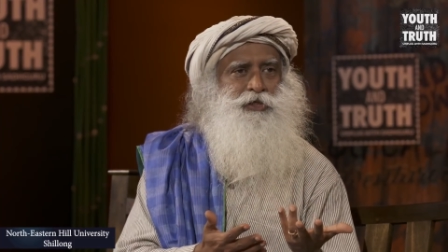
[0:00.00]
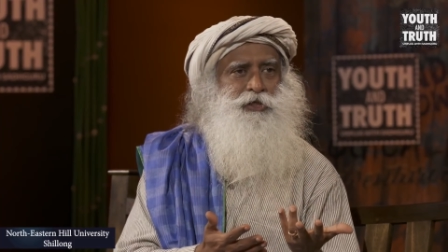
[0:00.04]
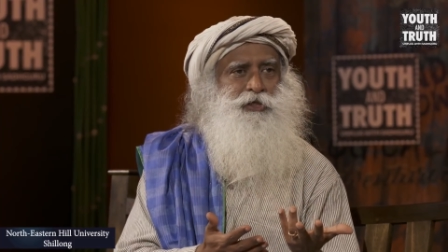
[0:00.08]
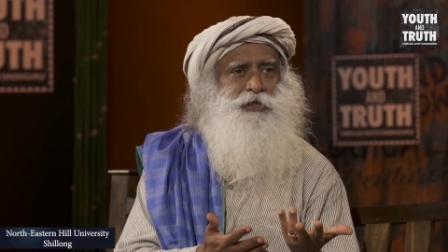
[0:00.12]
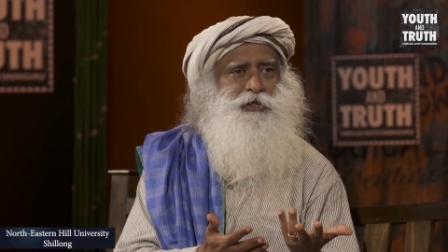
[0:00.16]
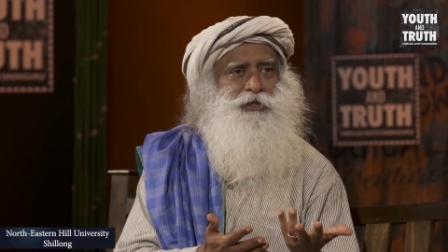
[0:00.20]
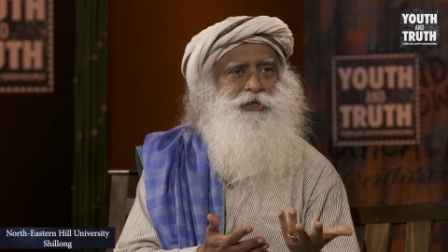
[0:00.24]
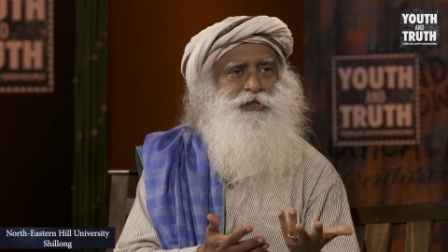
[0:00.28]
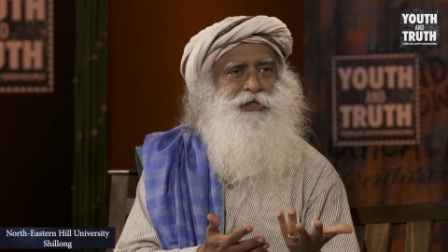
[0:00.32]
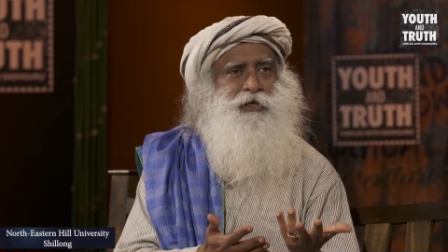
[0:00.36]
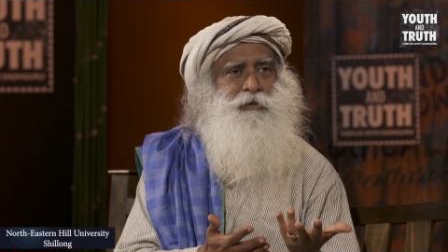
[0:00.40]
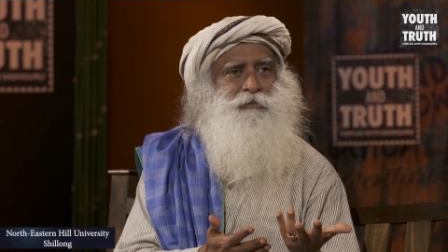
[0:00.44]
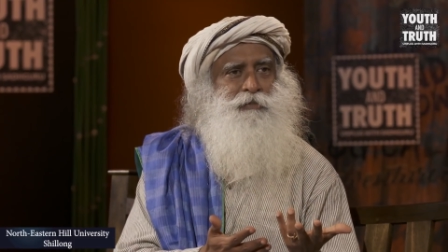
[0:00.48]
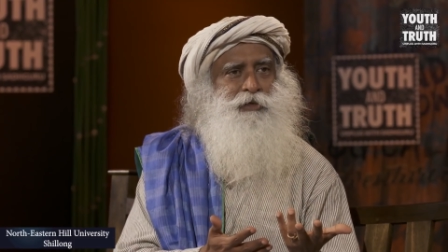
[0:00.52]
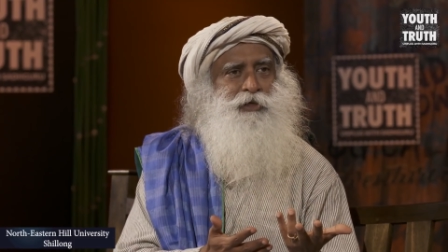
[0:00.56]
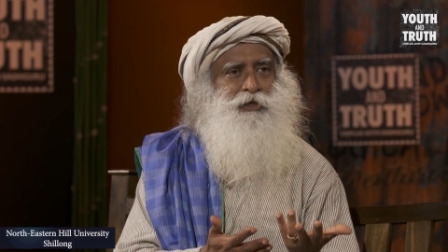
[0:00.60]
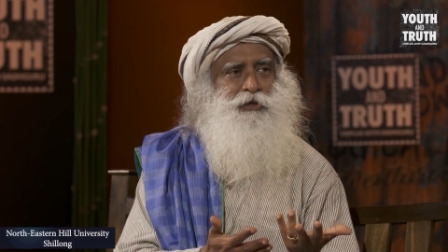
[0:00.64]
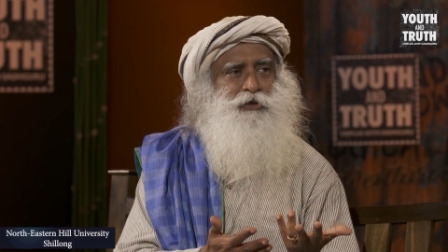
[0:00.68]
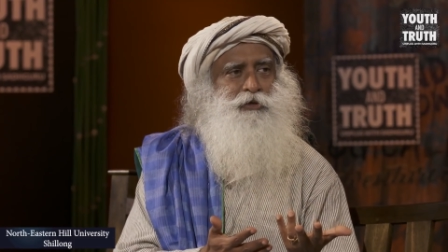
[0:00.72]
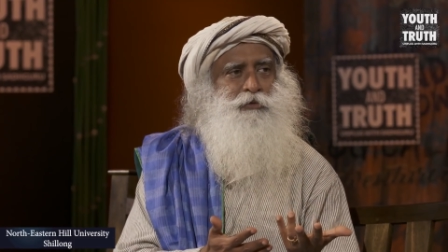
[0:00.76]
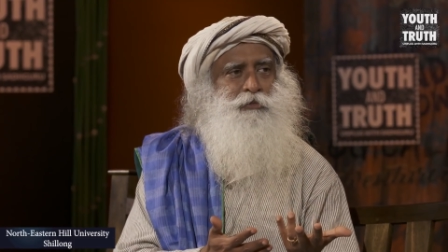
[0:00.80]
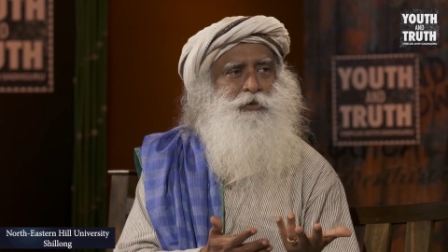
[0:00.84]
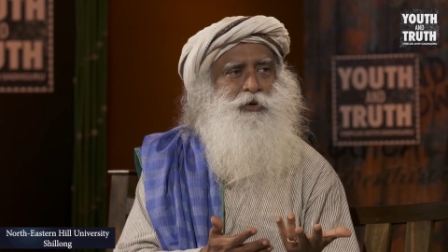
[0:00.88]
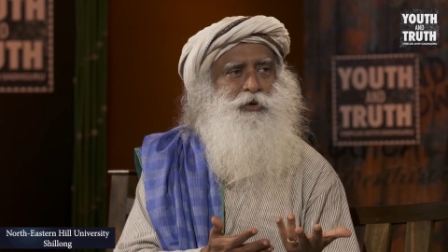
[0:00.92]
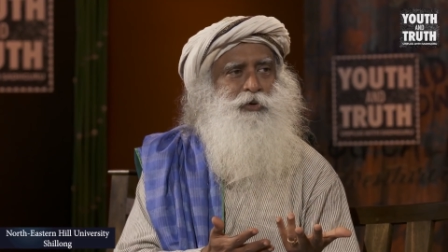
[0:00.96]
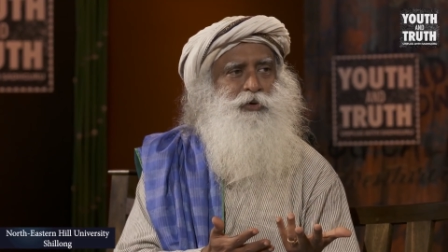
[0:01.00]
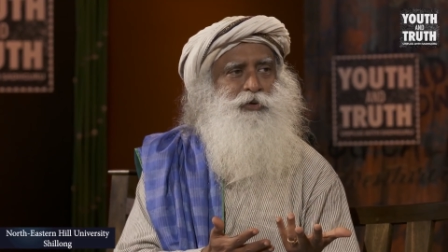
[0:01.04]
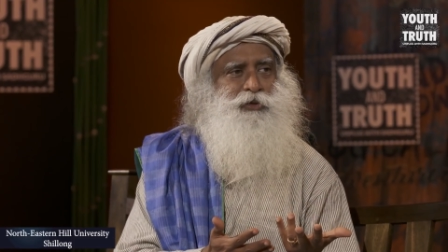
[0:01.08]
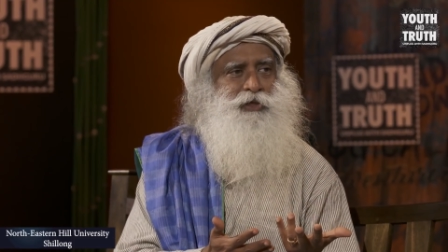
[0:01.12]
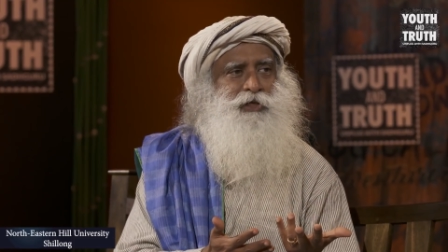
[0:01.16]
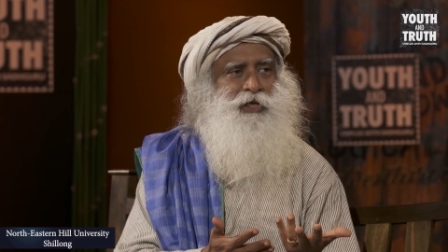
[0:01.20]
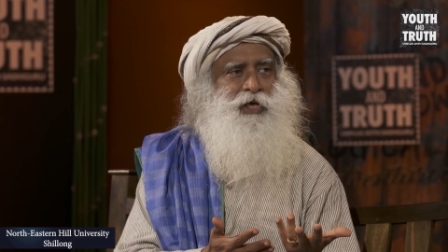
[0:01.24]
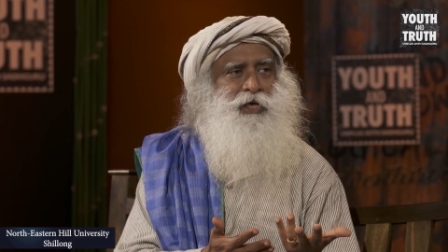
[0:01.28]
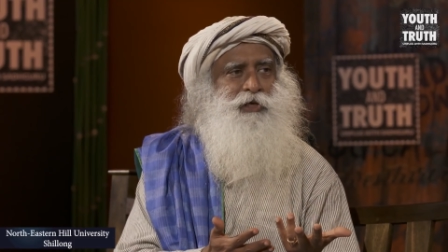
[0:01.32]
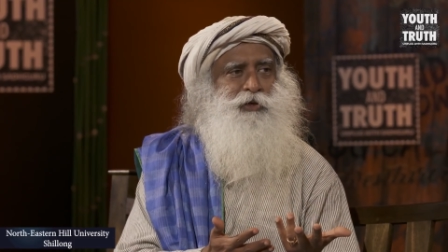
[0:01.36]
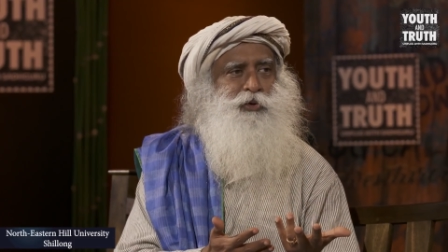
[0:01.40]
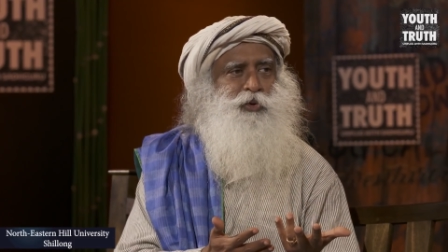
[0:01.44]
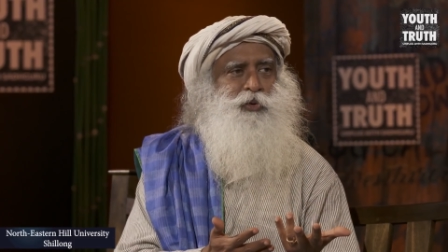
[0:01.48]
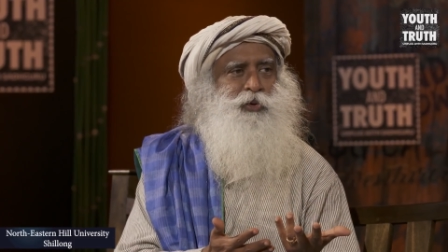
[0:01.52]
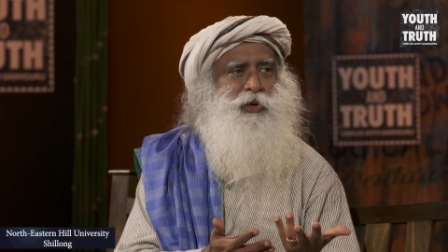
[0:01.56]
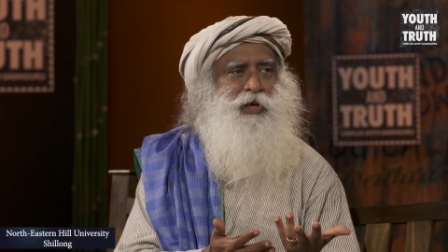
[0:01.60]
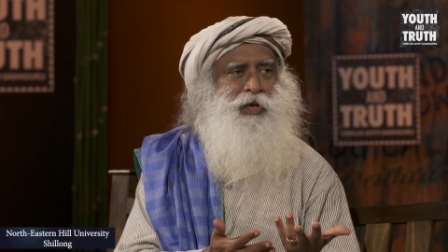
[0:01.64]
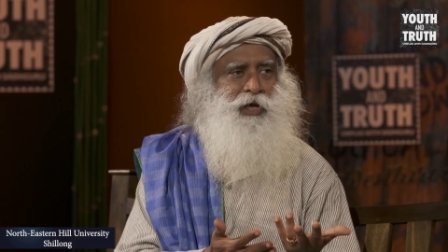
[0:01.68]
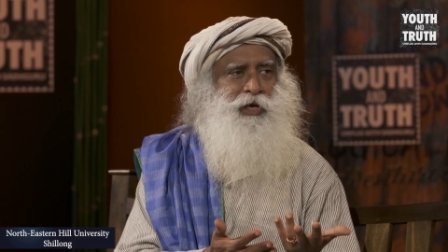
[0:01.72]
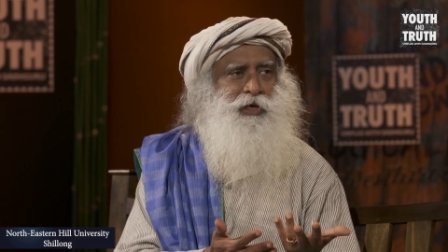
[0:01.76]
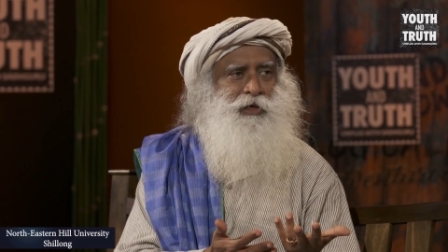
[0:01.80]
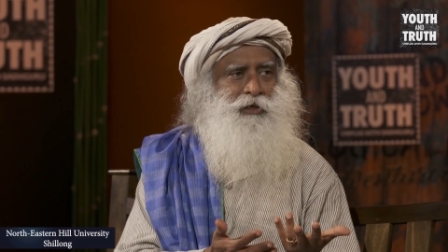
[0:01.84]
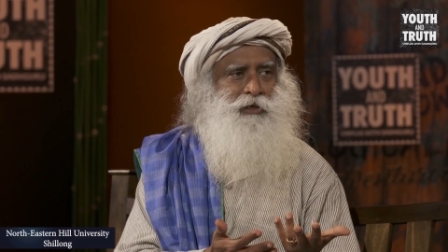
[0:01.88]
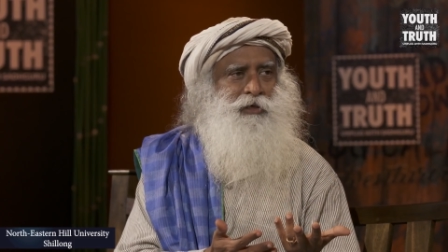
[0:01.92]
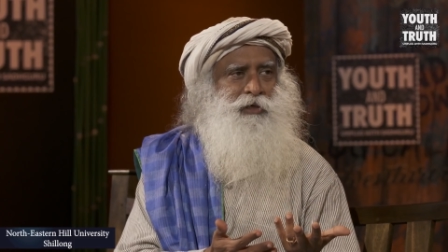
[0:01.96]
she did something tomorrow that I don't
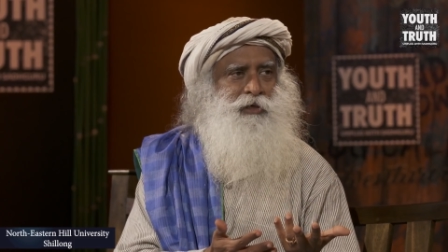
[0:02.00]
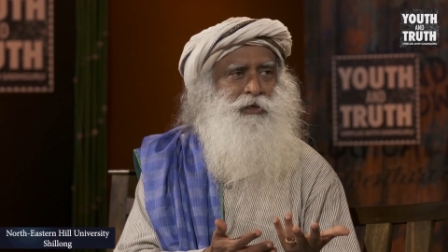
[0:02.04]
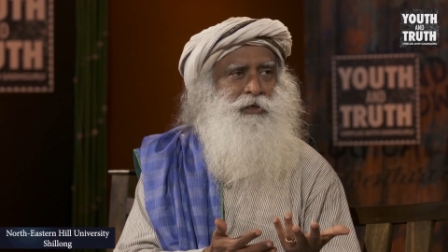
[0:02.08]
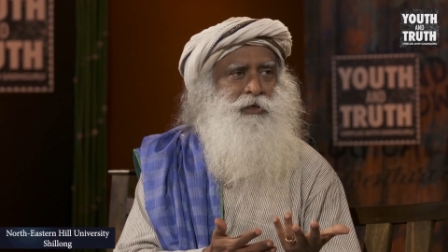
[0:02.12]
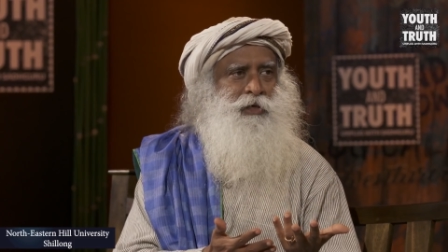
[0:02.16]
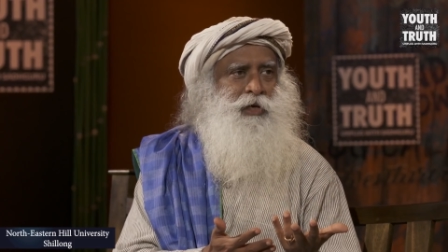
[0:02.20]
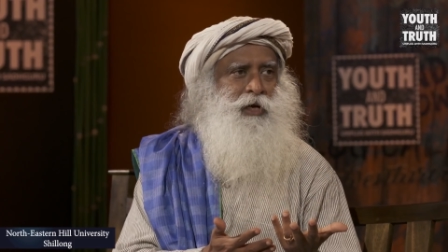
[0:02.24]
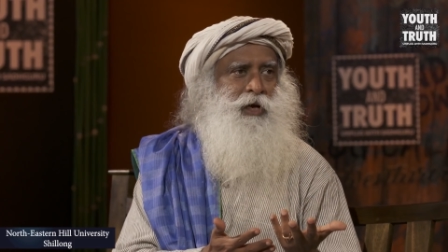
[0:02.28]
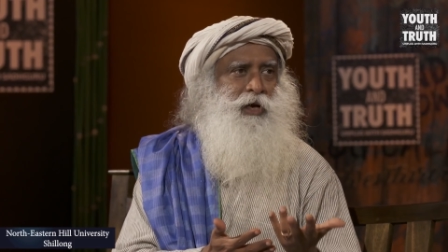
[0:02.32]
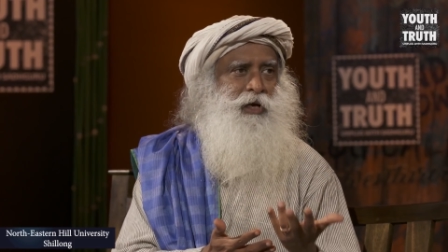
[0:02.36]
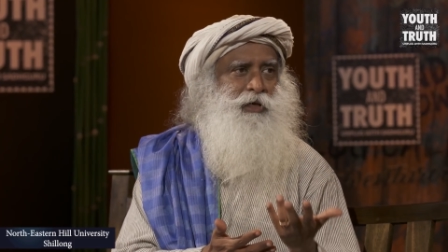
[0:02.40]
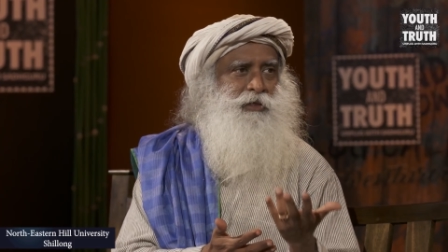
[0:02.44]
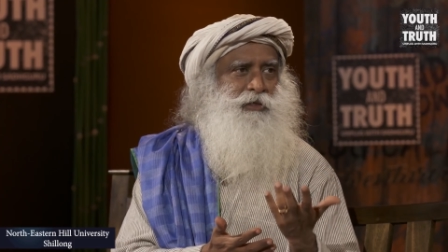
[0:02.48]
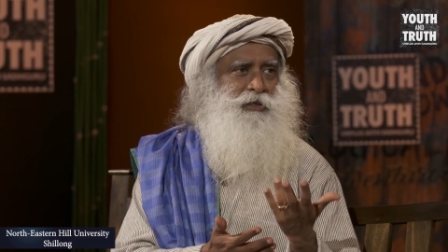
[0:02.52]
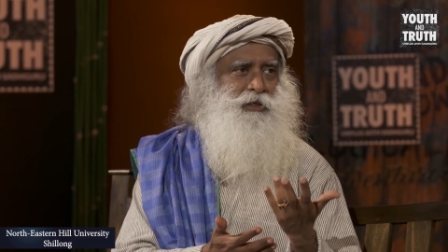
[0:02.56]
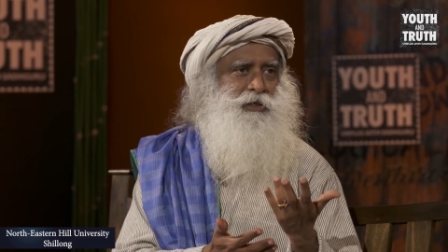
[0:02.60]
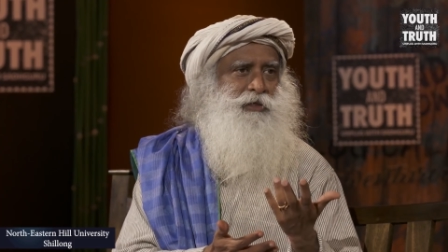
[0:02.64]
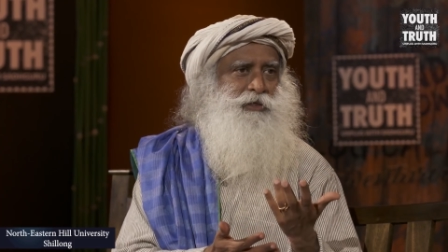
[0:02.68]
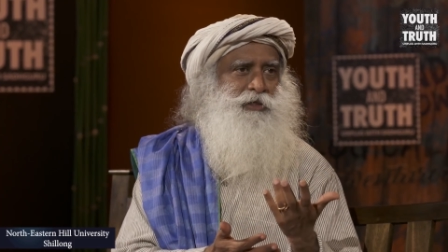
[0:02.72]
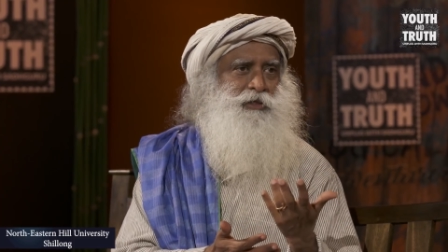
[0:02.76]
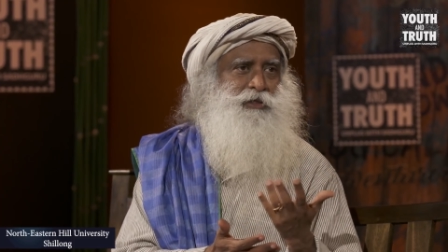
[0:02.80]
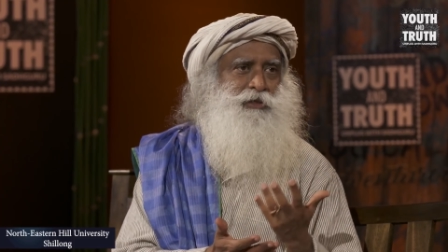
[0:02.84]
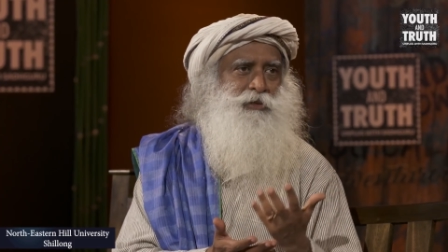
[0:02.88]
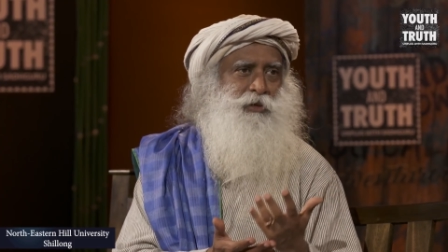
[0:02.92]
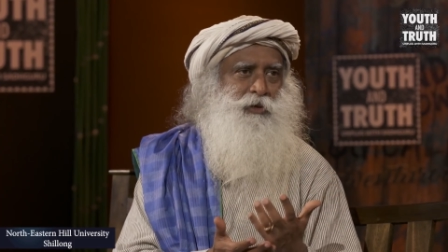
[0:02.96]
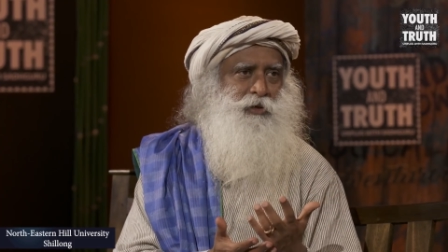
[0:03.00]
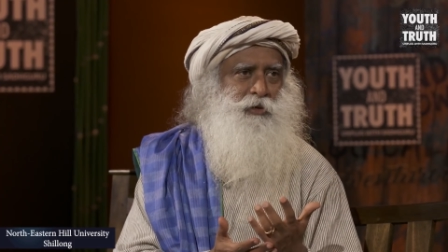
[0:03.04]
like. I think she's